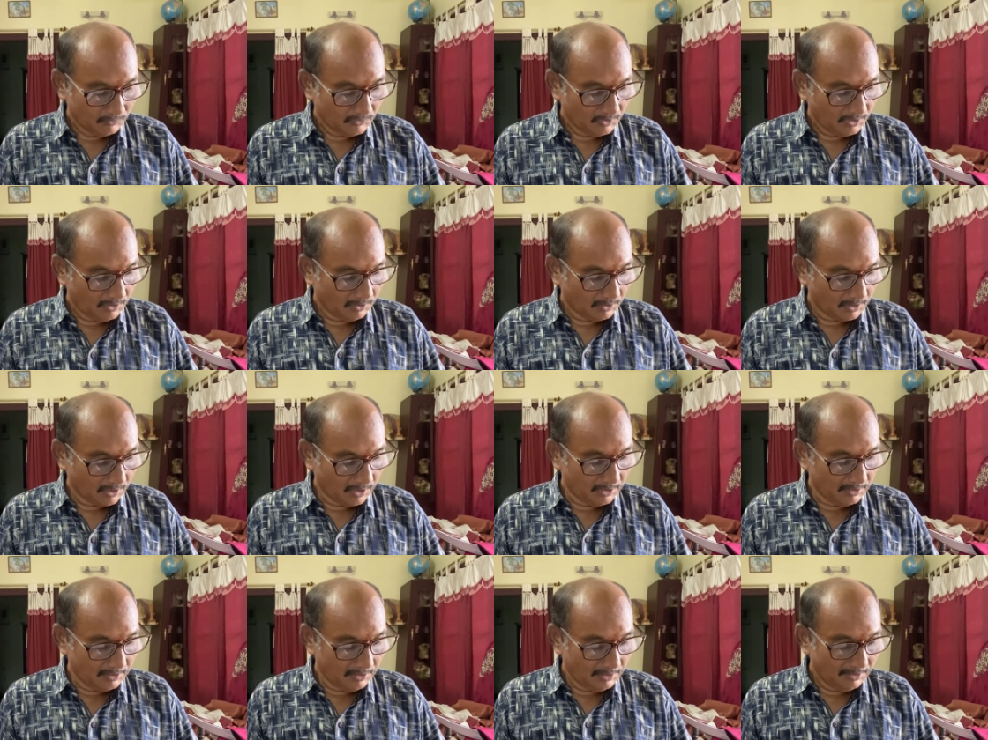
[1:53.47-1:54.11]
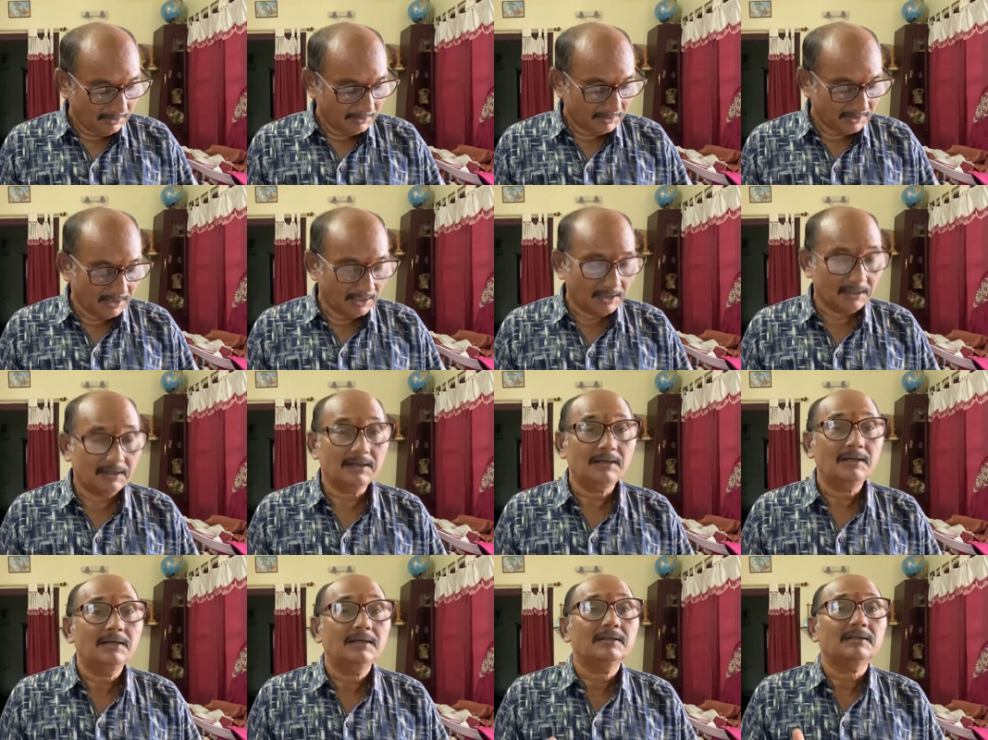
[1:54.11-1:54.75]
right
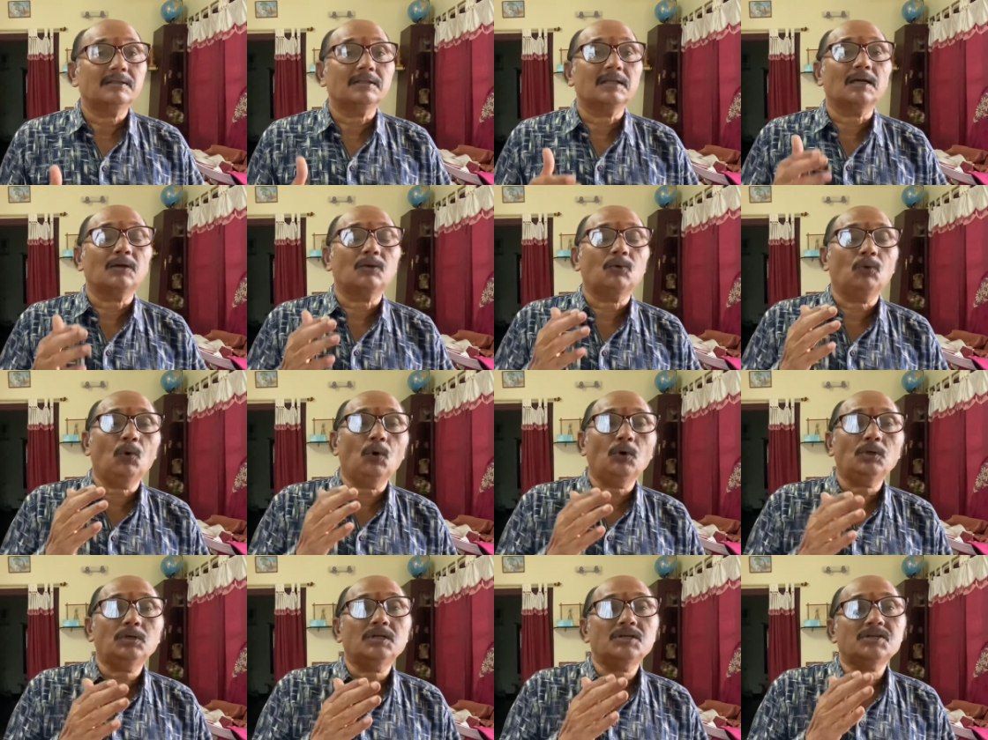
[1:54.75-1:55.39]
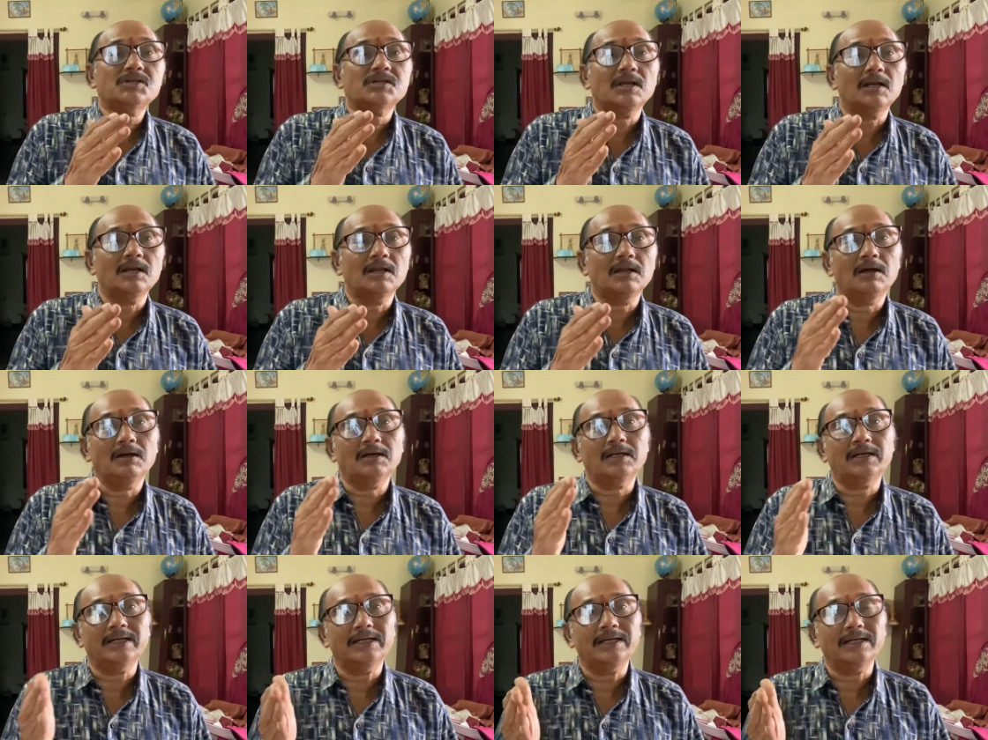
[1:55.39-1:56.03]
then the court shall
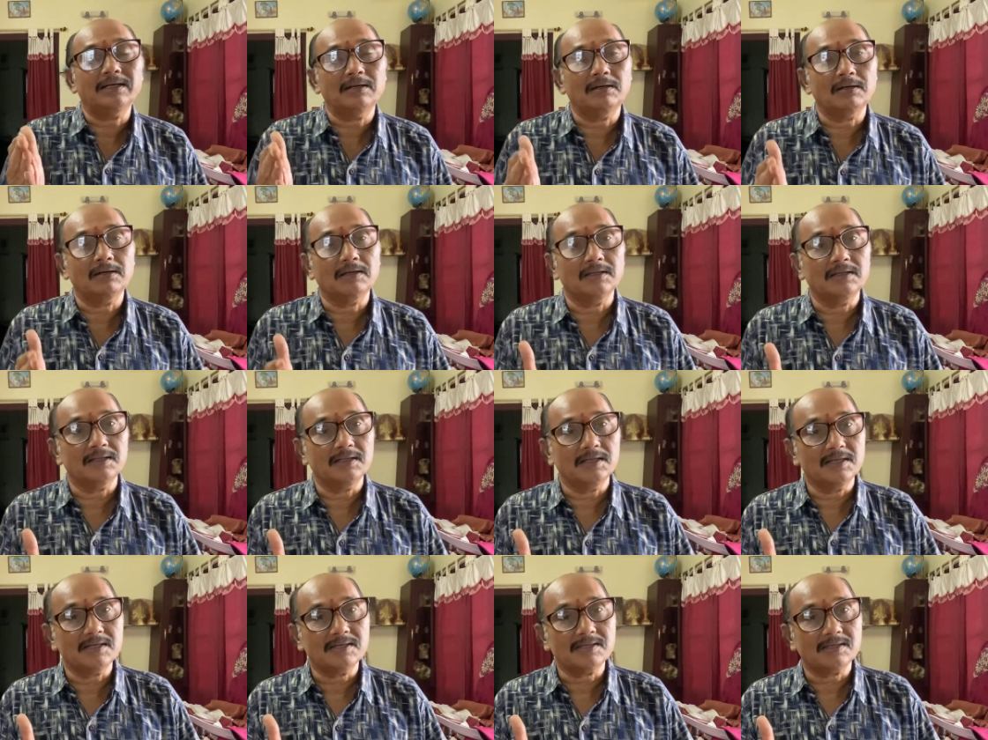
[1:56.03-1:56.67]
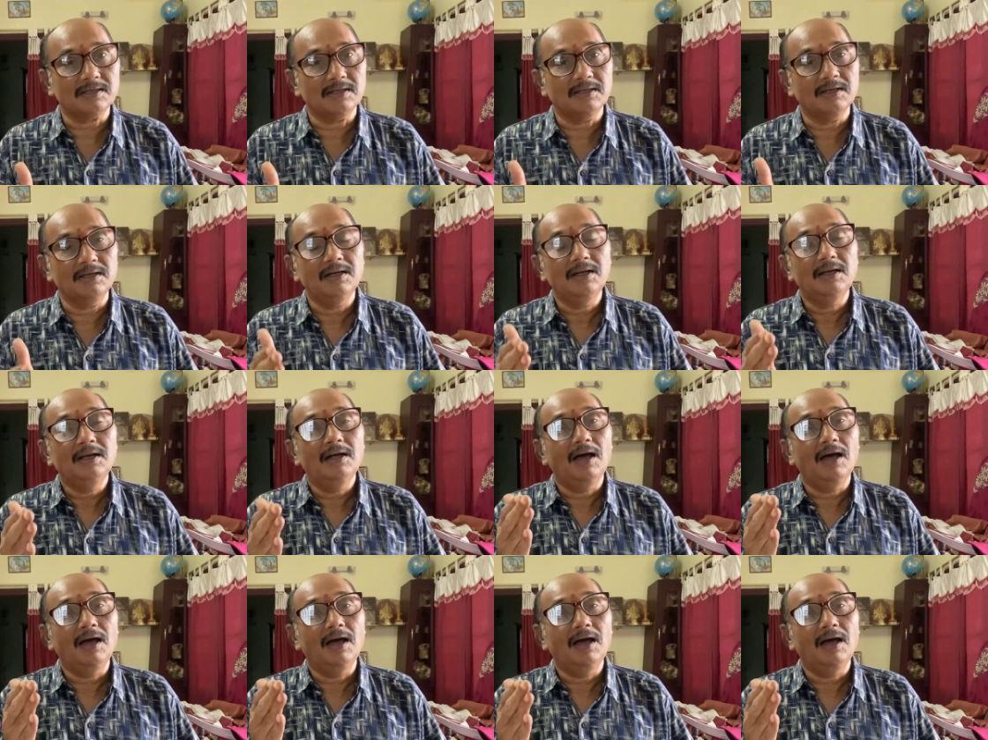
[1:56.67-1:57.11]
not take cognizance uh,